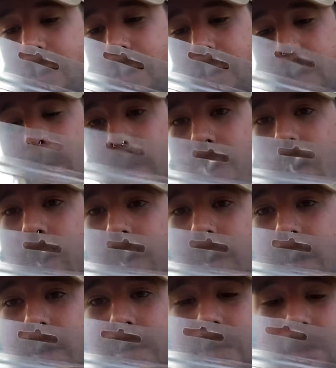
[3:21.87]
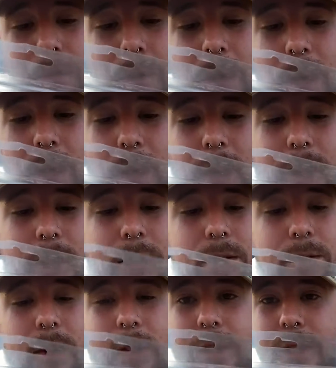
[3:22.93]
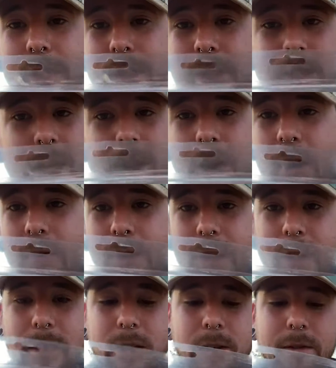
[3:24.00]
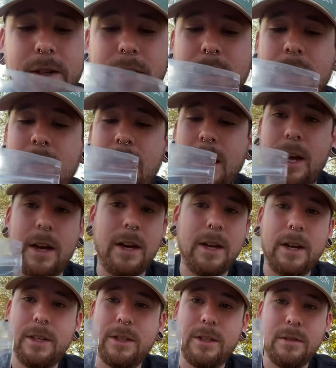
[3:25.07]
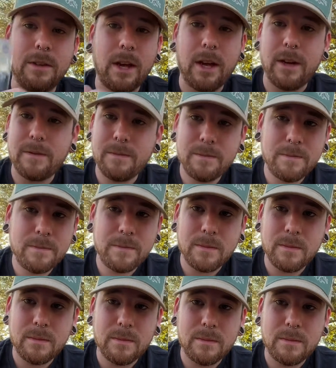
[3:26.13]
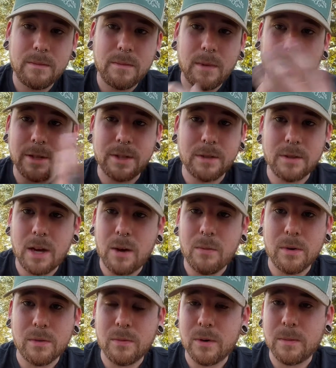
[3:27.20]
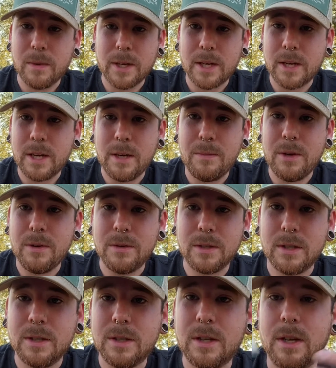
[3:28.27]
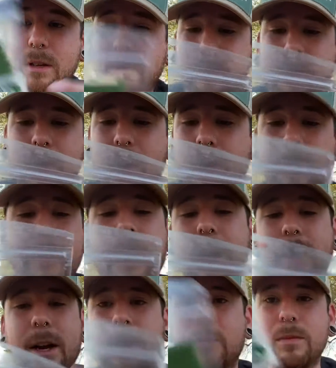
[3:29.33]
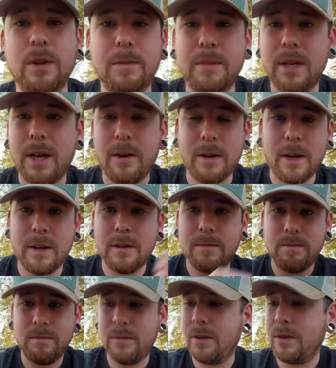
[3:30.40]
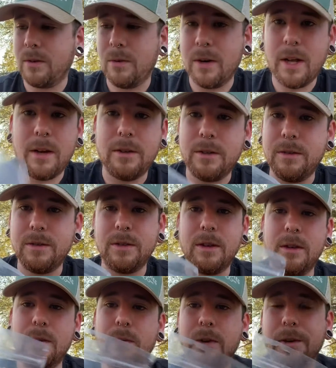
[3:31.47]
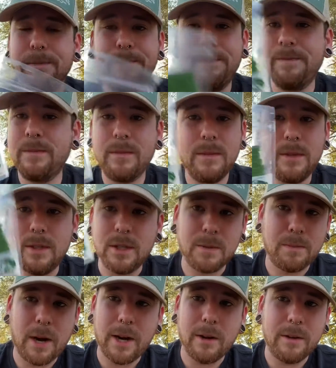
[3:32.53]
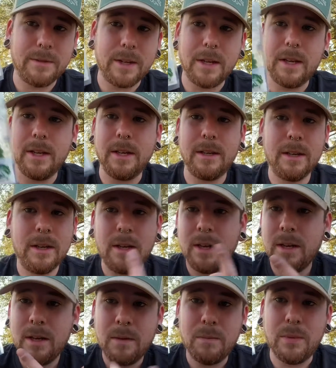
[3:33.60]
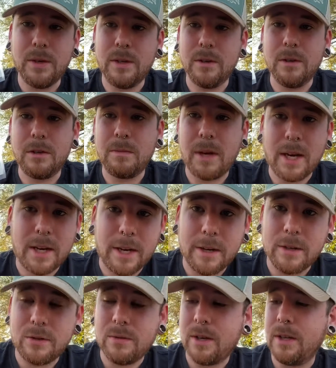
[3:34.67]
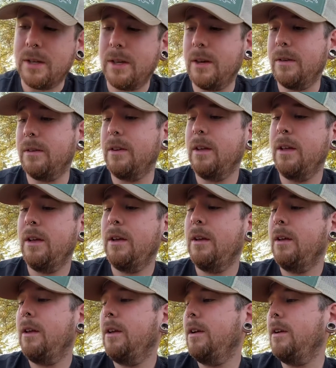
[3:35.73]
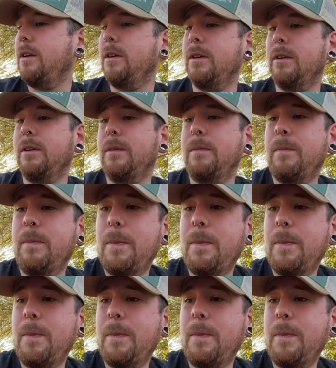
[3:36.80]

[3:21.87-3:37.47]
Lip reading: they're long enough to where I like it to where I can just take off the end of it, and I still got one worm I can keep using instead of, oh man, I got to rip and now I got to throw it out and use another worm. Just bite off the head, put your hook back in, it's ready to go.